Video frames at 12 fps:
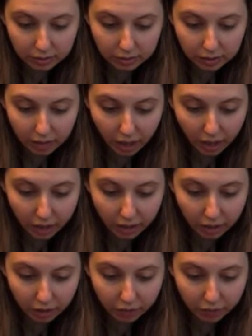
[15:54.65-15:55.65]
line
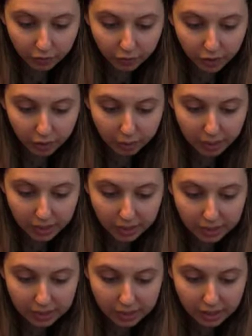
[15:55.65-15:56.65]
of your nail meeting the
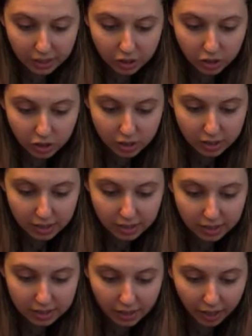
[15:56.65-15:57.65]
skin. It's just
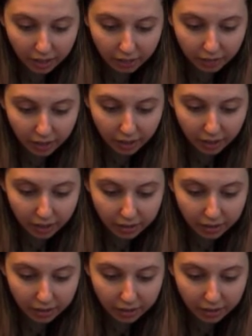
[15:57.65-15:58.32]
inside of that.